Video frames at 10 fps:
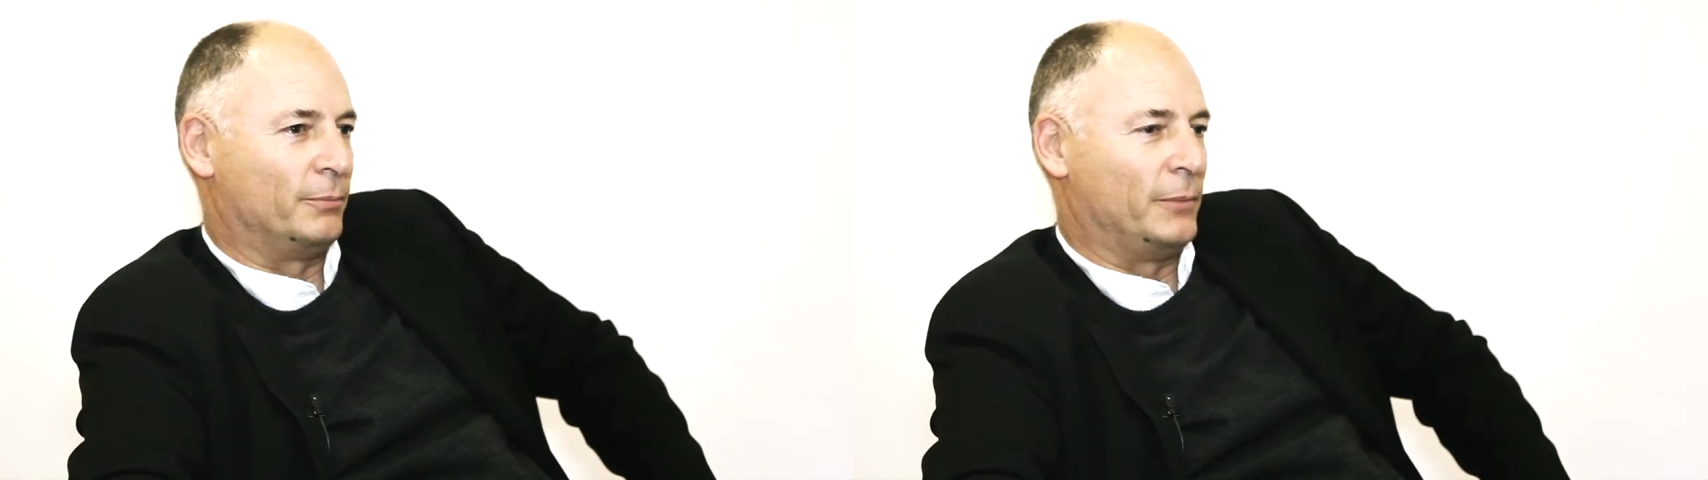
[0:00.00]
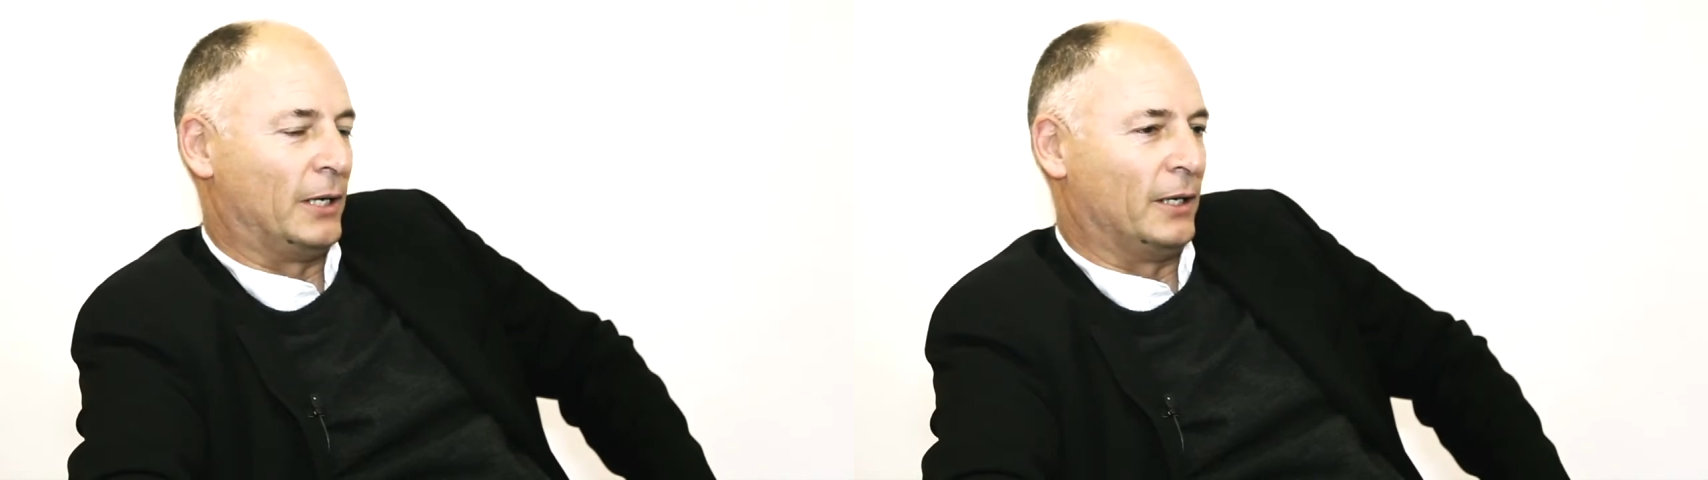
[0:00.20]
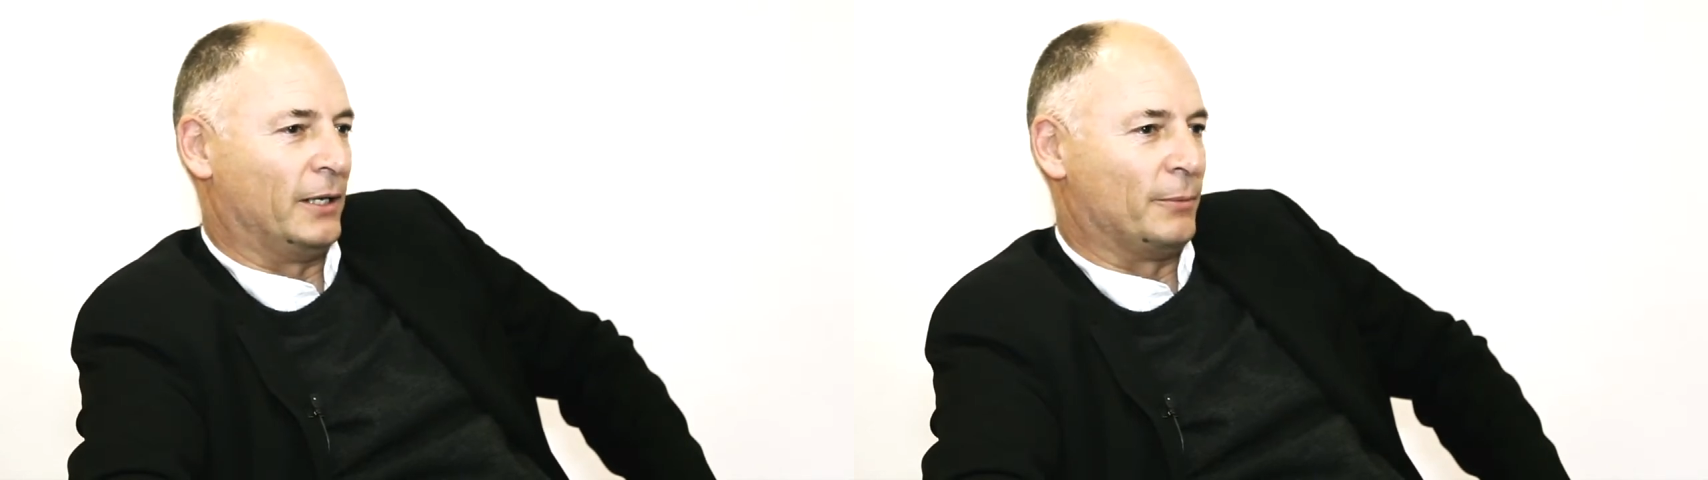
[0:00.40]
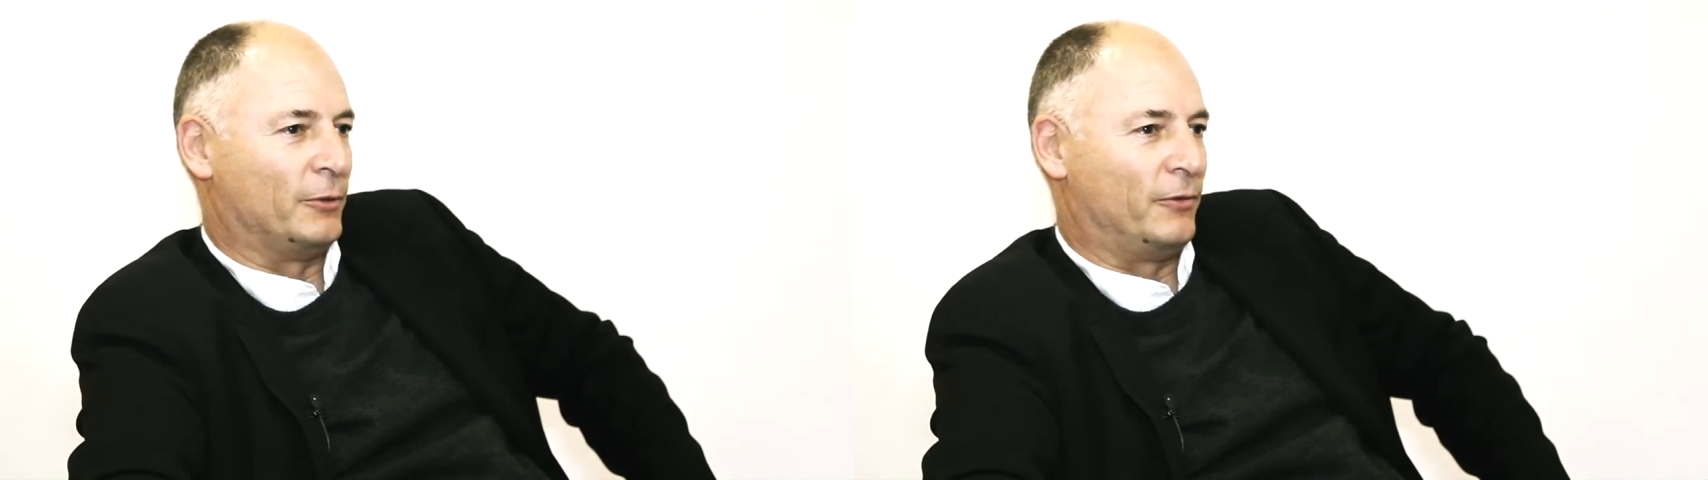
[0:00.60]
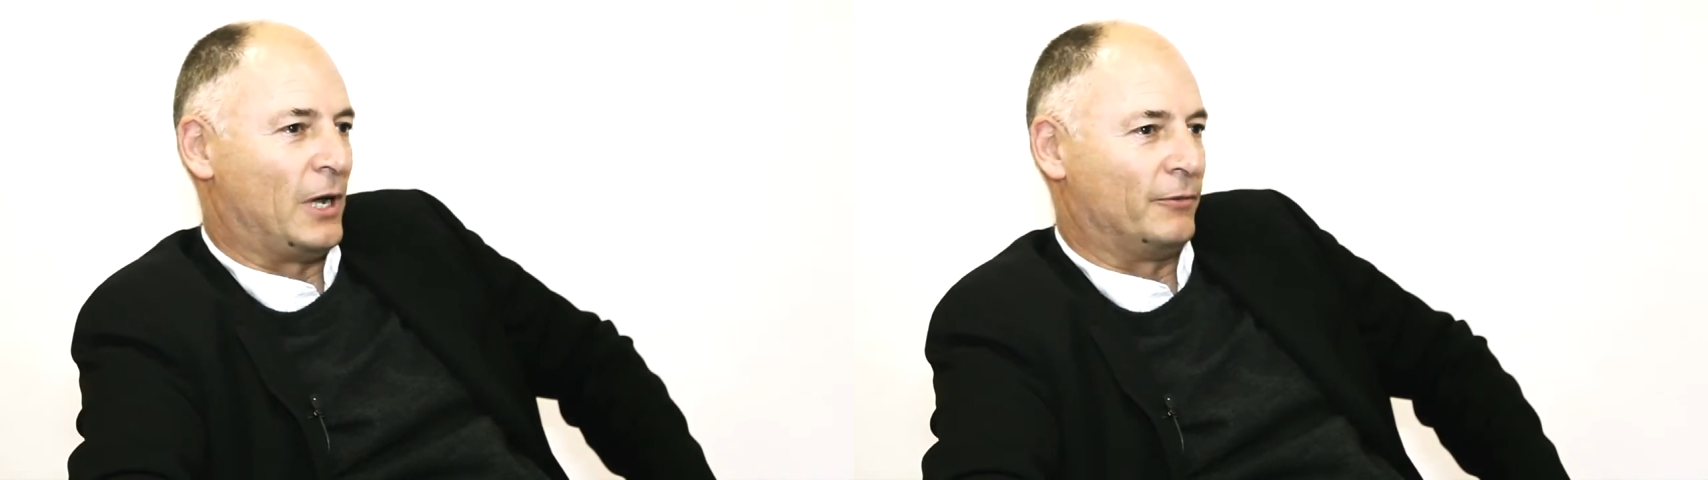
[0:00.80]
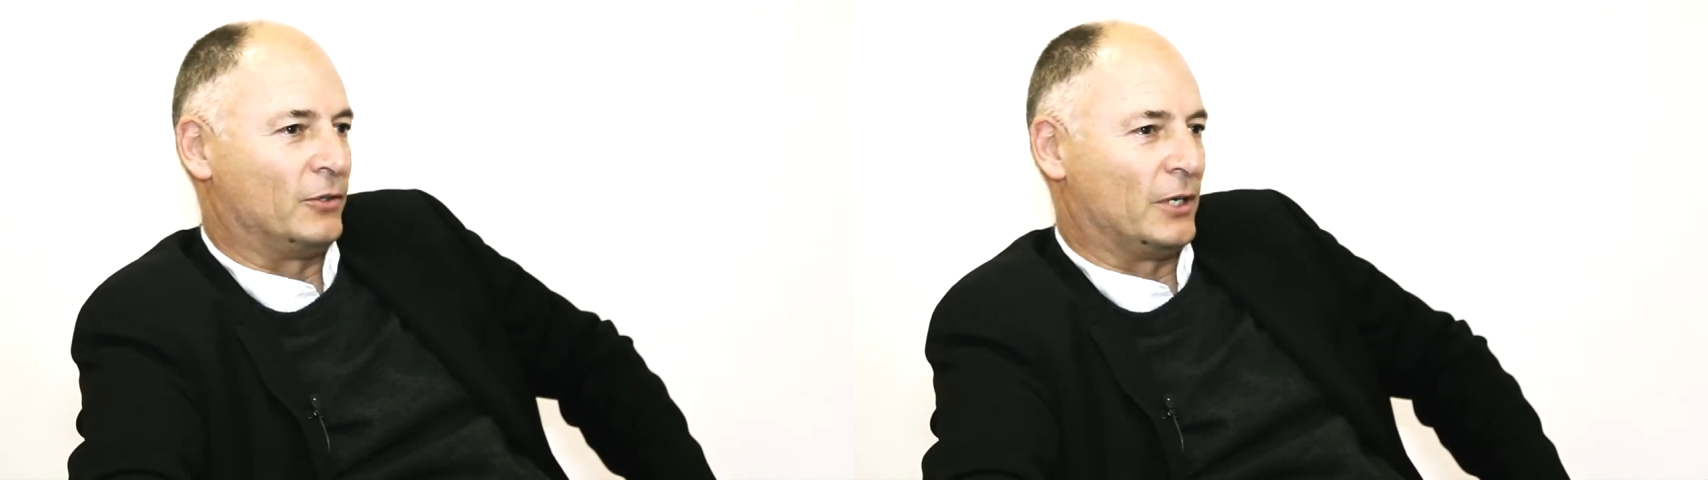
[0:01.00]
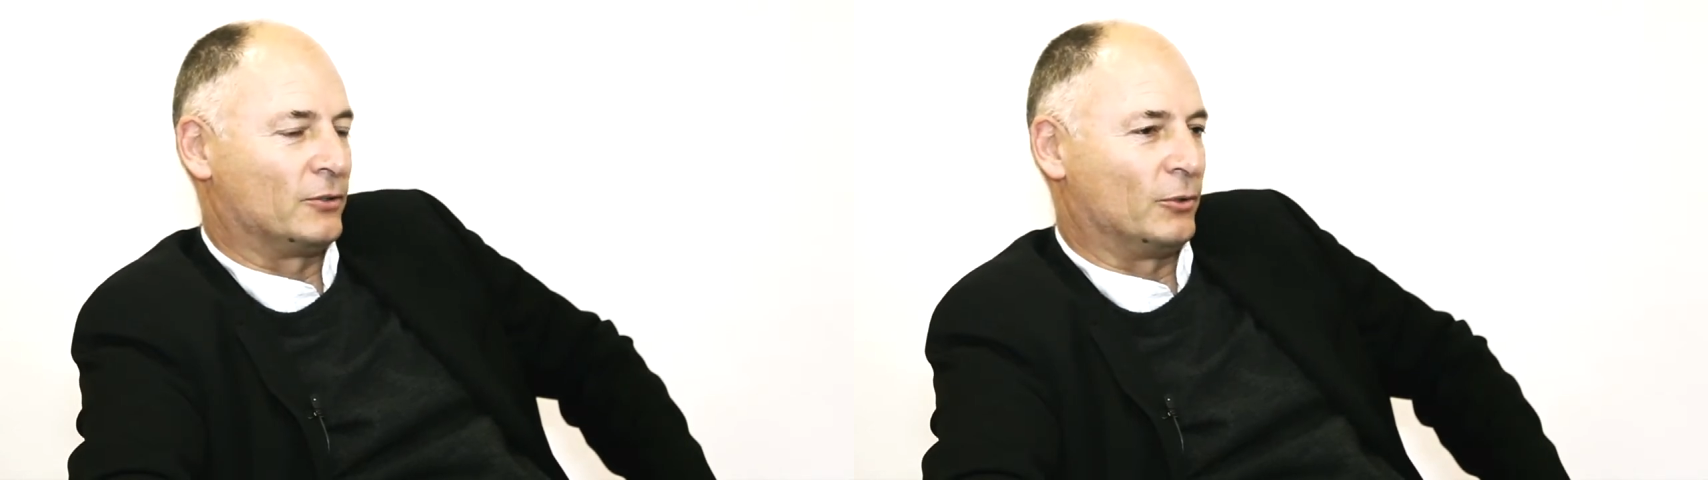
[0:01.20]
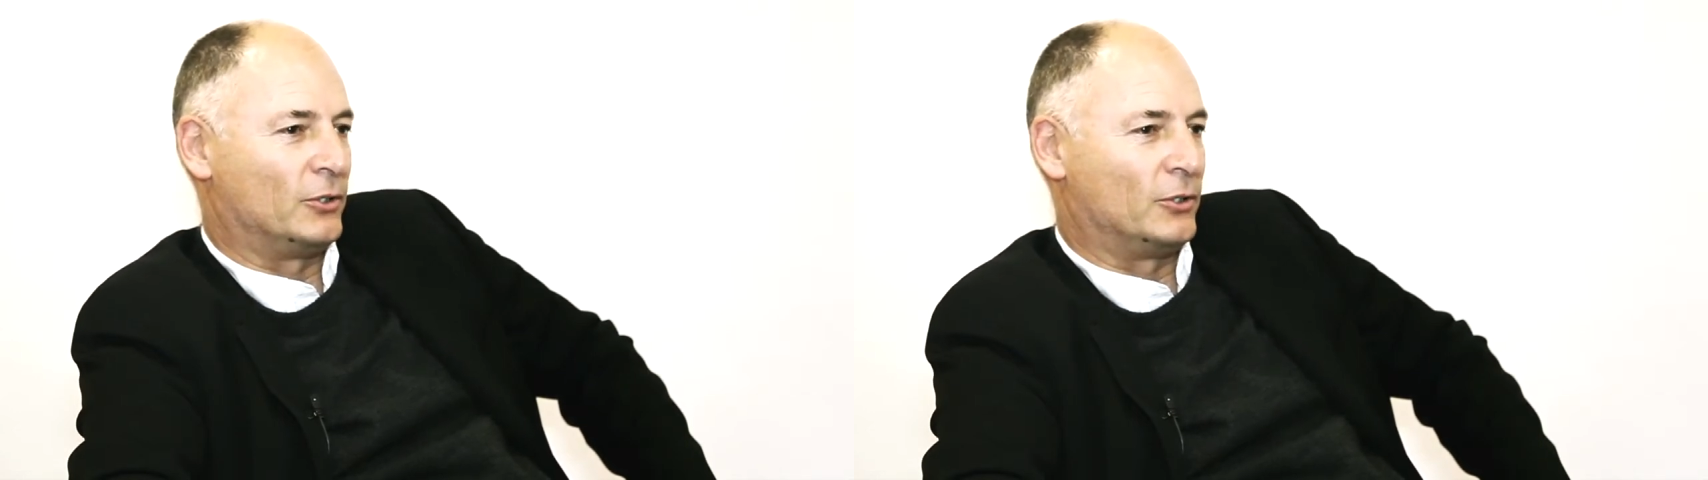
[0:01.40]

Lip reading: Benlee number 5 Trust,